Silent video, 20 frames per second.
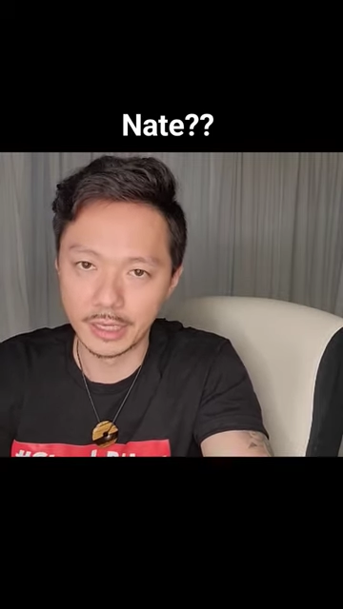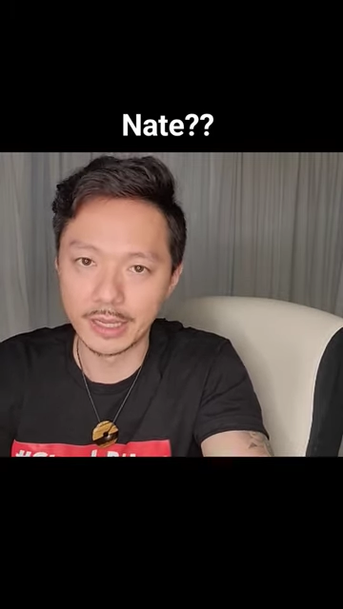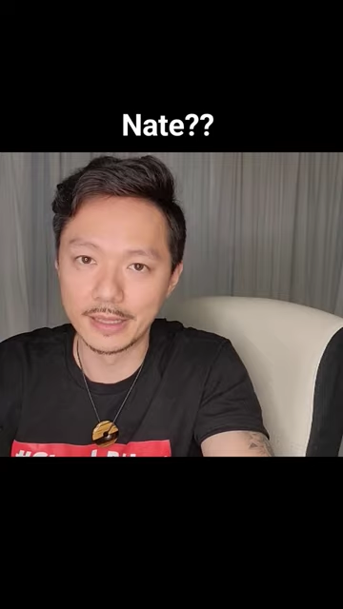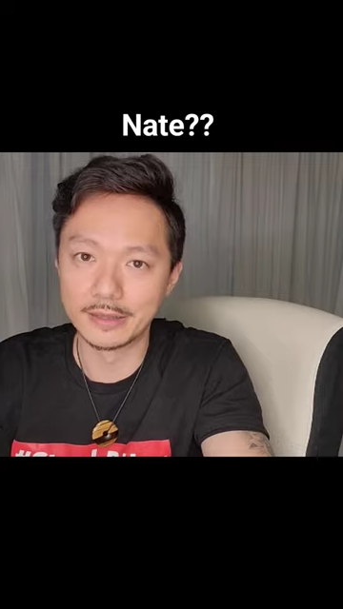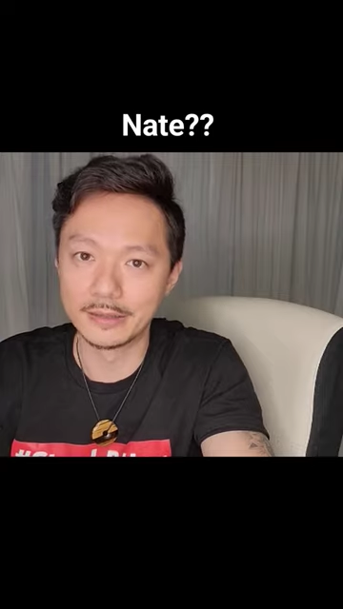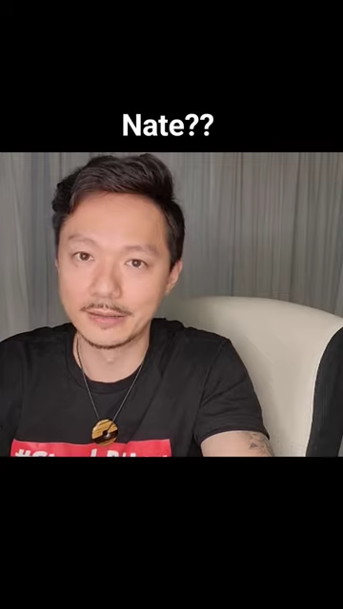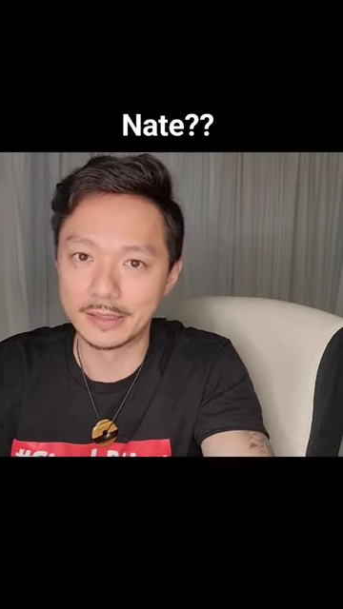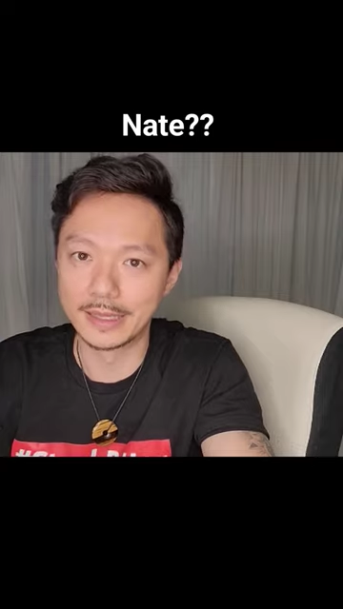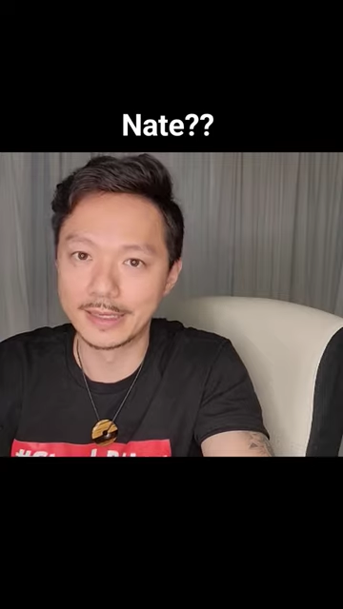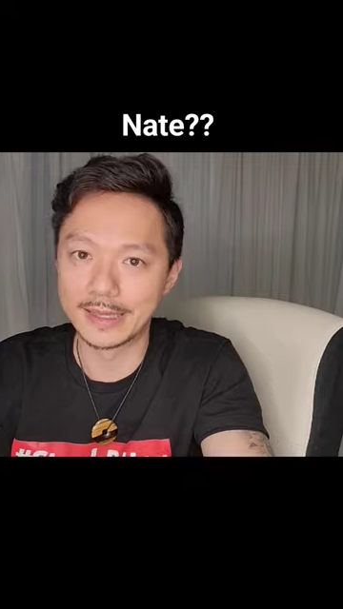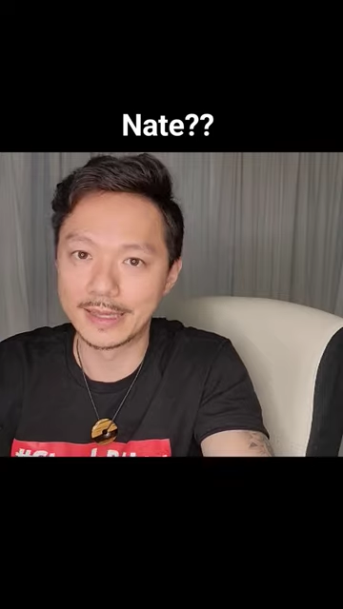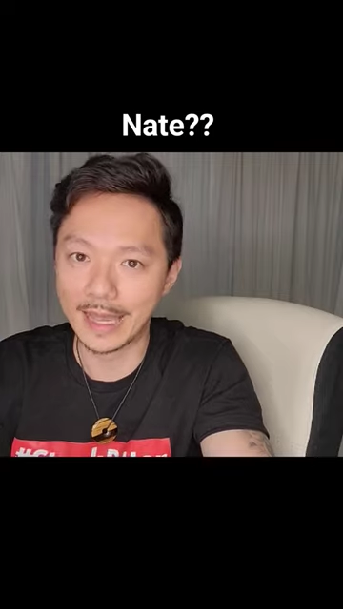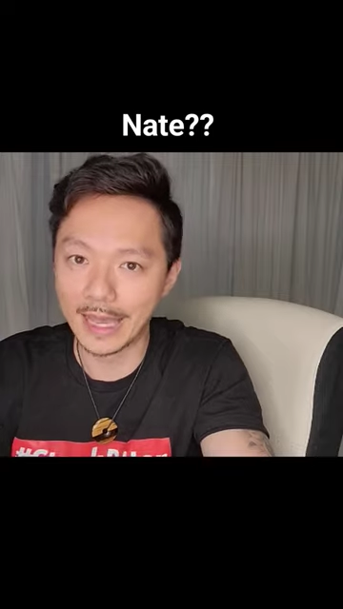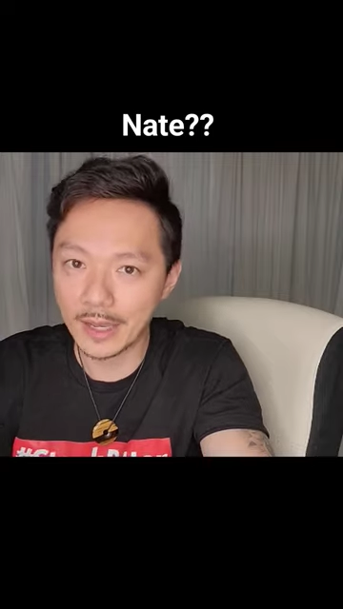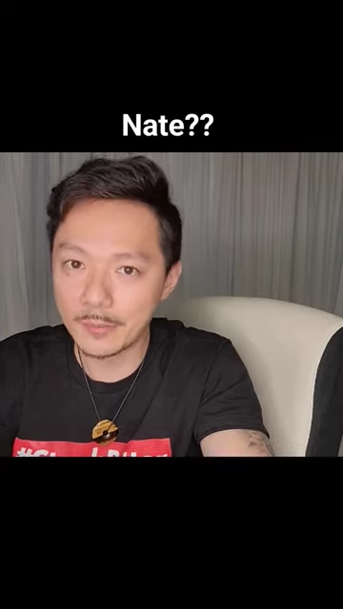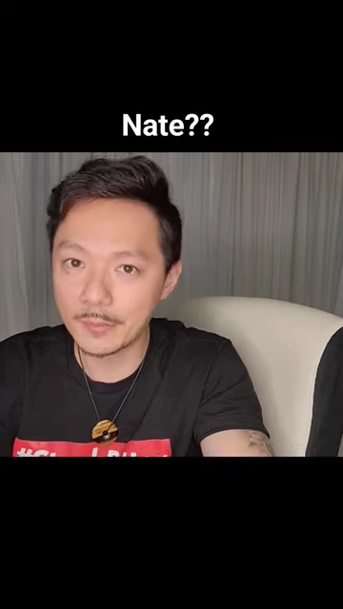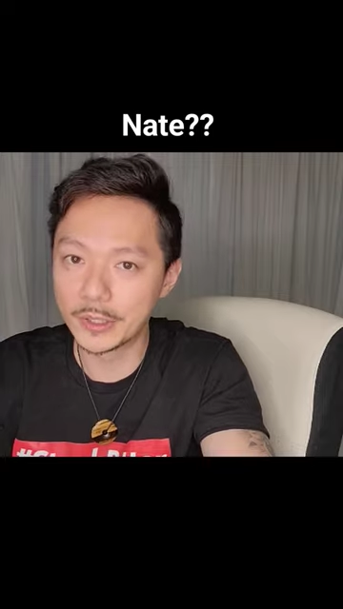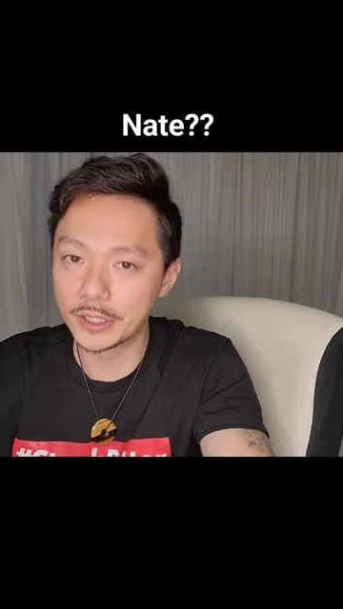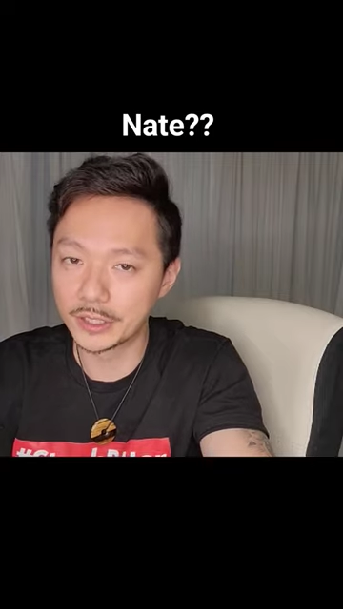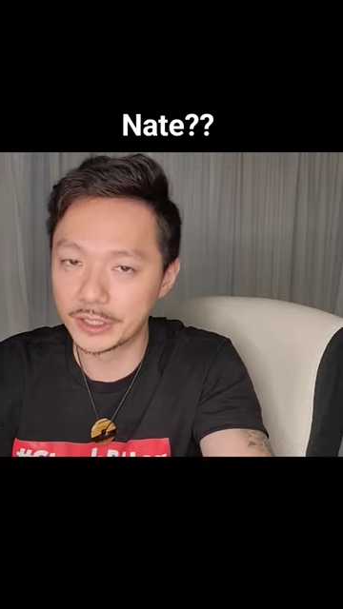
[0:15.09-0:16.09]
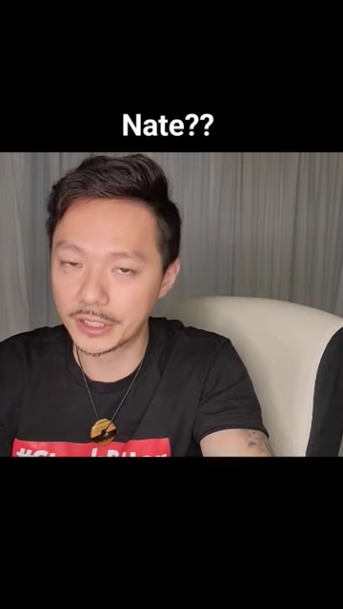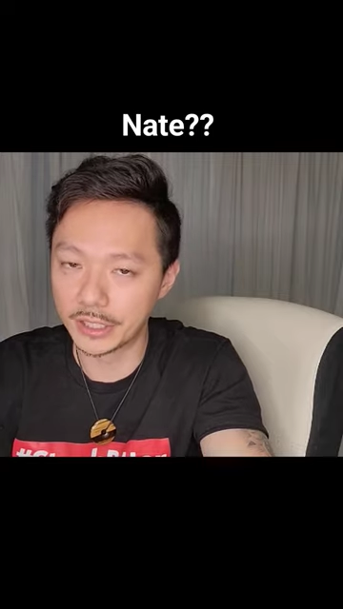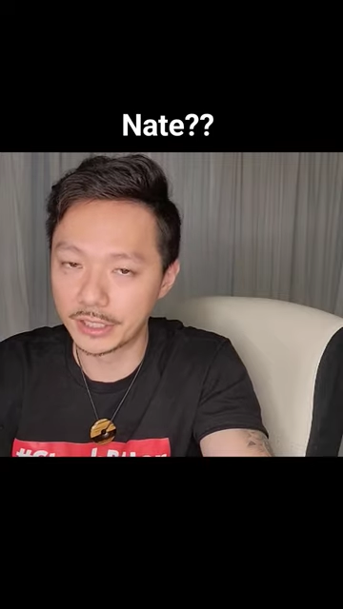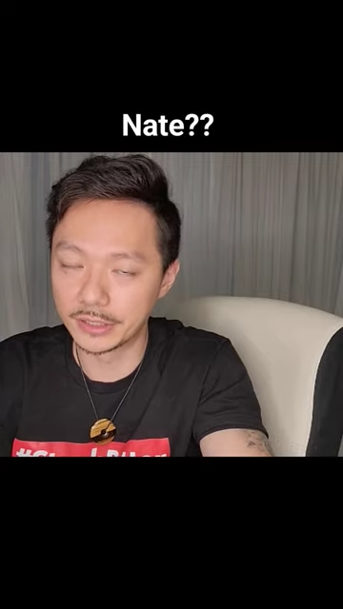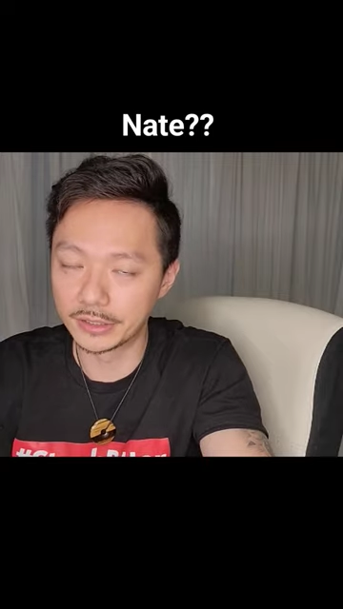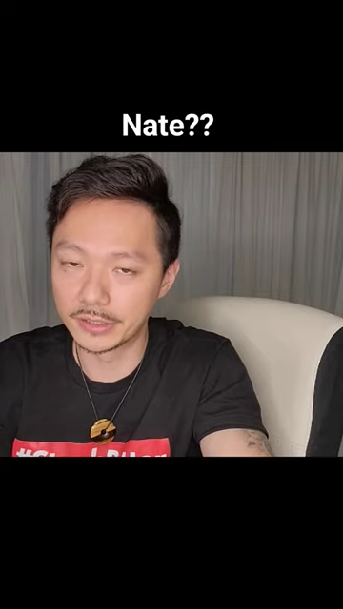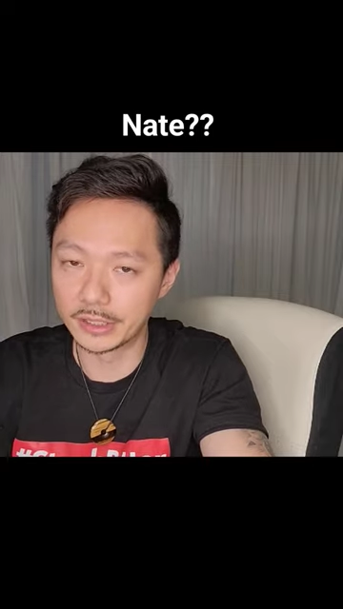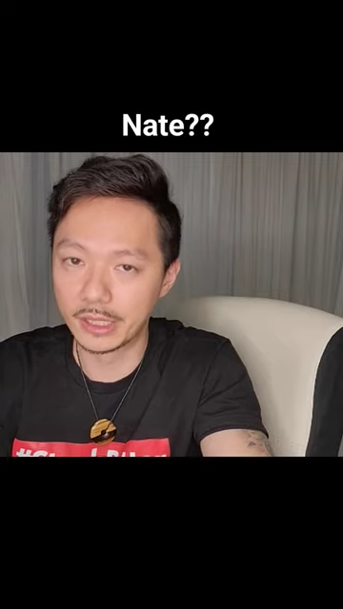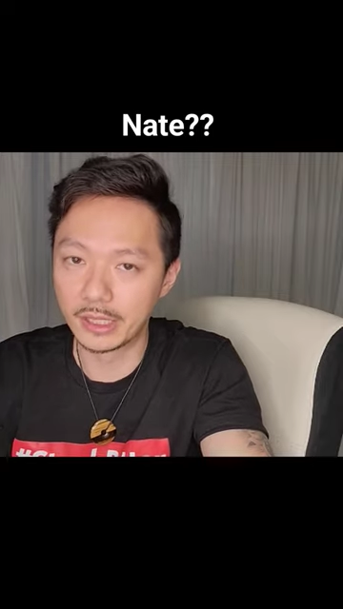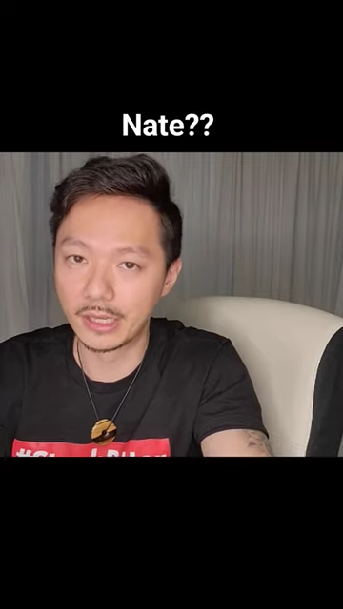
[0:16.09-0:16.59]
and it can be
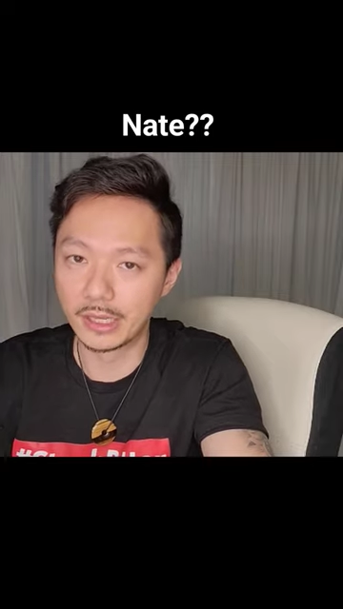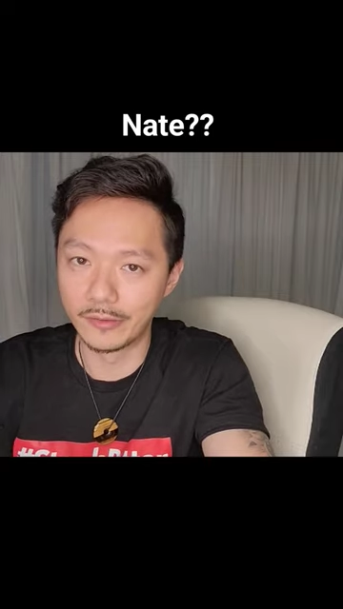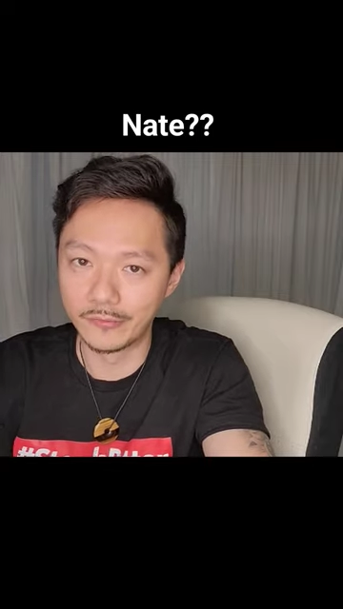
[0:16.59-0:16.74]
changed